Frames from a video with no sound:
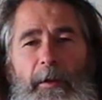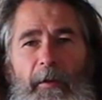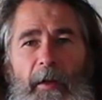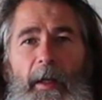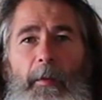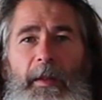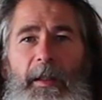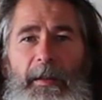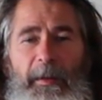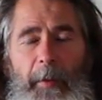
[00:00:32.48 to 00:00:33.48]
of the
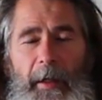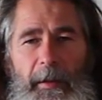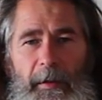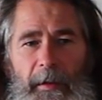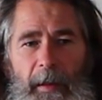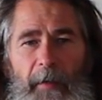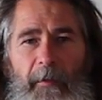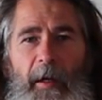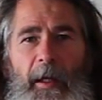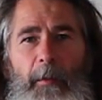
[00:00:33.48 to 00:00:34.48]
limited space
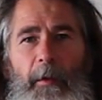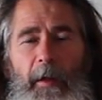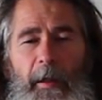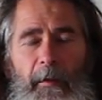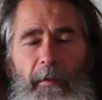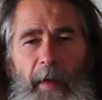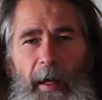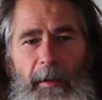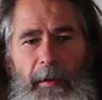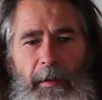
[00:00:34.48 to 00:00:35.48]
available in a
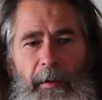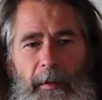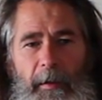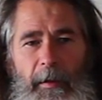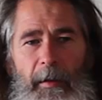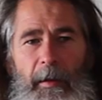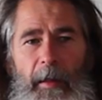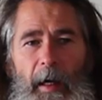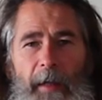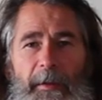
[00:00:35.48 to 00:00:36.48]
flat,
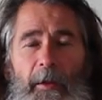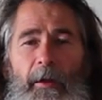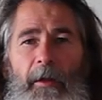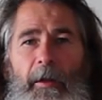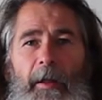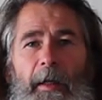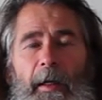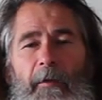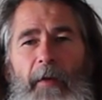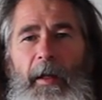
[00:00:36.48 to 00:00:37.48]
I started
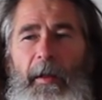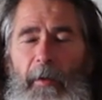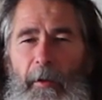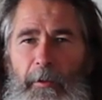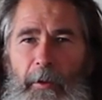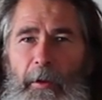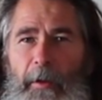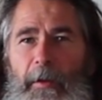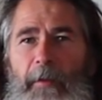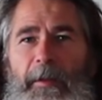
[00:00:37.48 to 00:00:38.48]
thinking of other
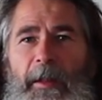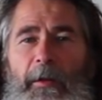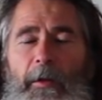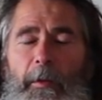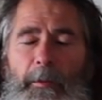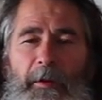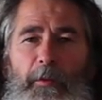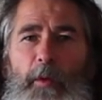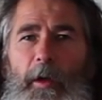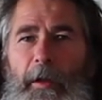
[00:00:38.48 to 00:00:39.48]
alternatives in terms
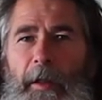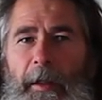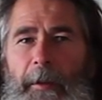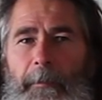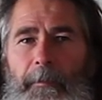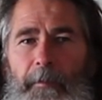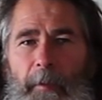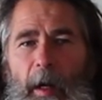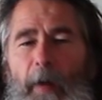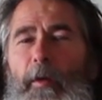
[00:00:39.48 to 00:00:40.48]
of working.
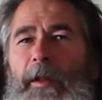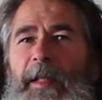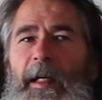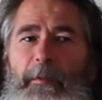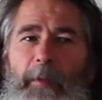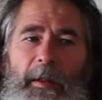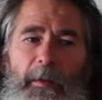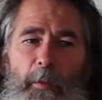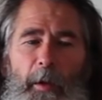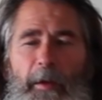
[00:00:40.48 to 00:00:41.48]
I always had big
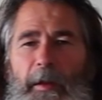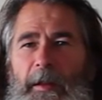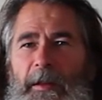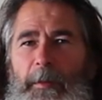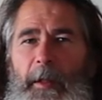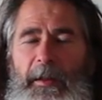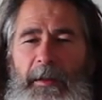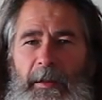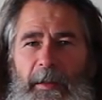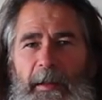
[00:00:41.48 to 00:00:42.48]
working
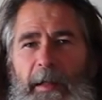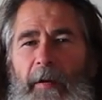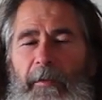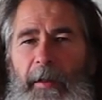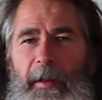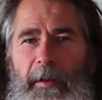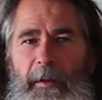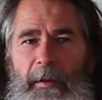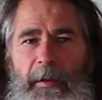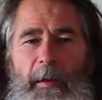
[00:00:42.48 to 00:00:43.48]
spaces in Africa,
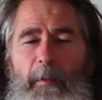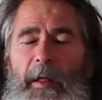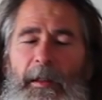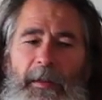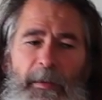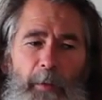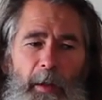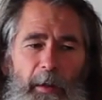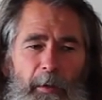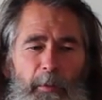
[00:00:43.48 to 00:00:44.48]
places
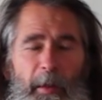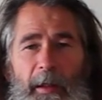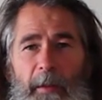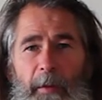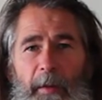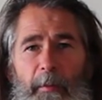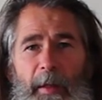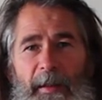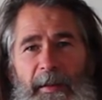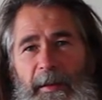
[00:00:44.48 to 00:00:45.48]
where I could make a big
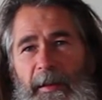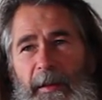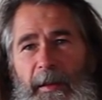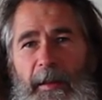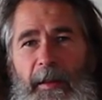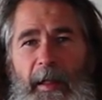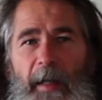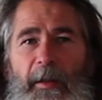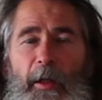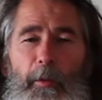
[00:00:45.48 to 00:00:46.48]
mess
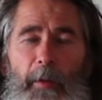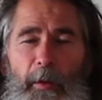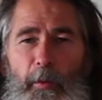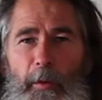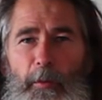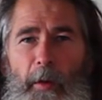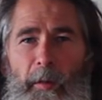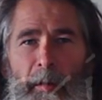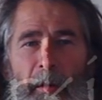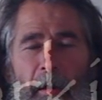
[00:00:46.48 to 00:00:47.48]
and nobody would
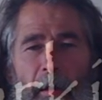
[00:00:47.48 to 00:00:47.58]
bother.